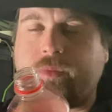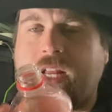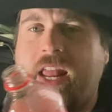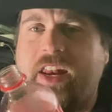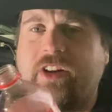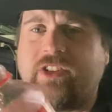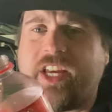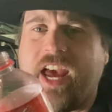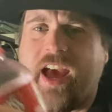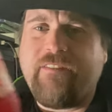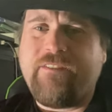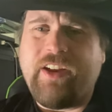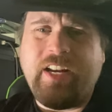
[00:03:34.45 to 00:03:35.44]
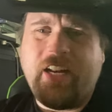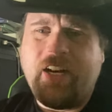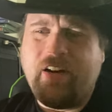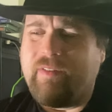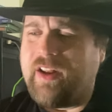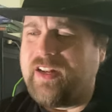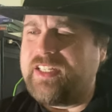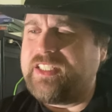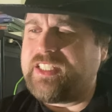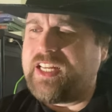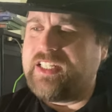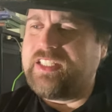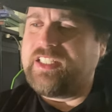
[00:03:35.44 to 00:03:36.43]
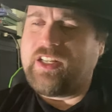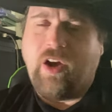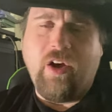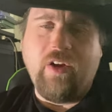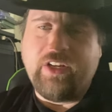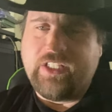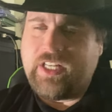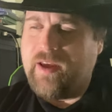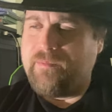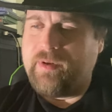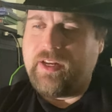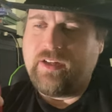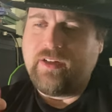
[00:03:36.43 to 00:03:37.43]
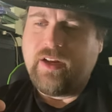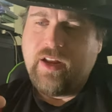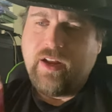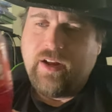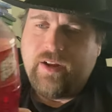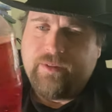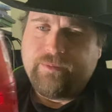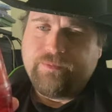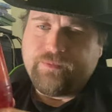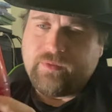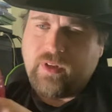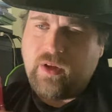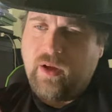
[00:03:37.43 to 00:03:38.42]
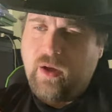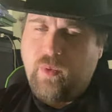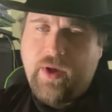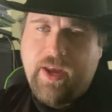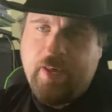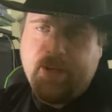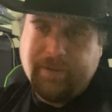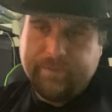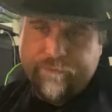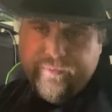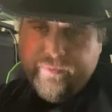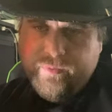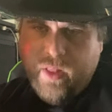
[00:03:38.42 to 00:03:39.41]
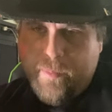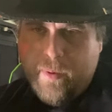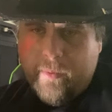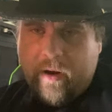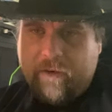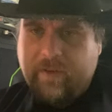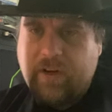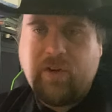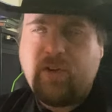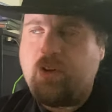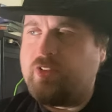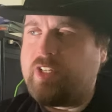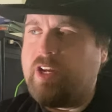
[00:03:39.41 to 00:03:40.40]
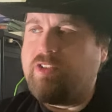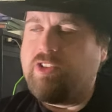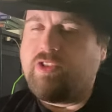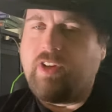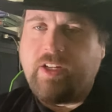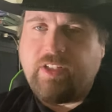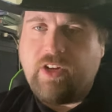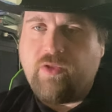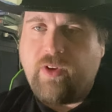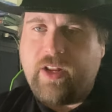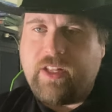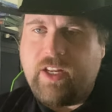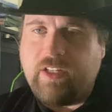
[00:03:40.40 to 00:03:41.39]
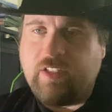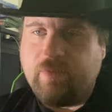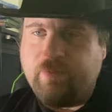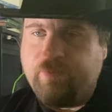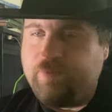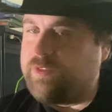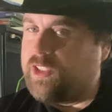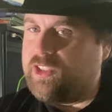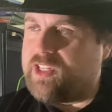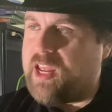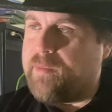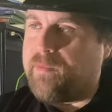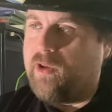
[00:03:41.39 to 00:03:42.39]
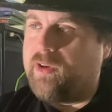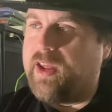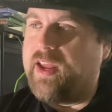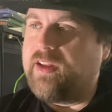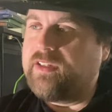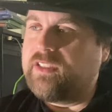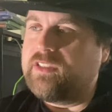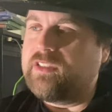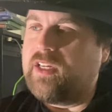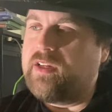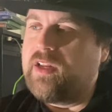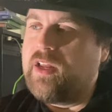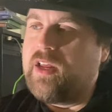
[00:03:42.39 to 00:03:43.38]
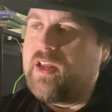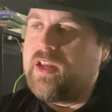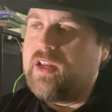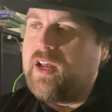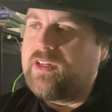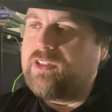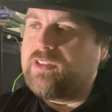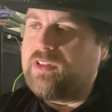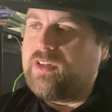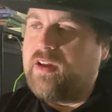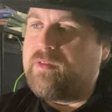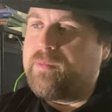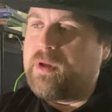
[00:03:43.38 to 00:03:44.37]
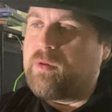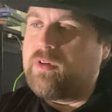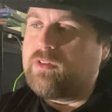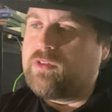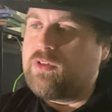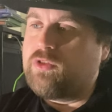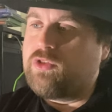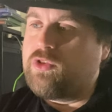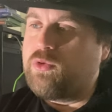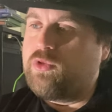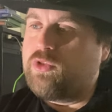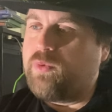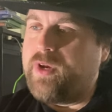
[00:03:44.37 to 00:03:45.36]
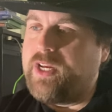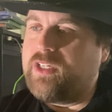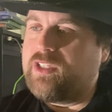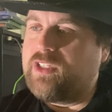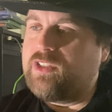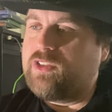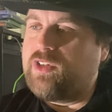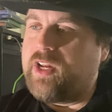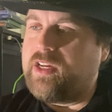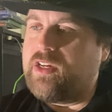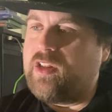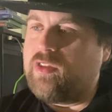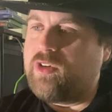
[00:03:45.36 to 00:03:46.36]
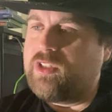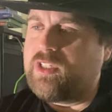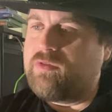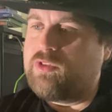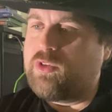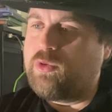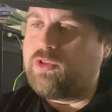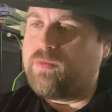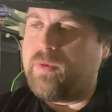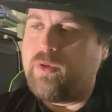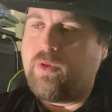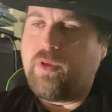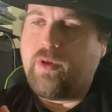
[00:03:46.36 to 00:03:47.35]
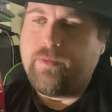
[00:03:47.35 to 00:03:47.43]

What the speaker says: And there's caffeine in here, man. This always kept me awake. I remember every New Year's, I just like to drink this, just stay up all day, because I just love the Big Red. So, it's so sweet since 1937, so smooth.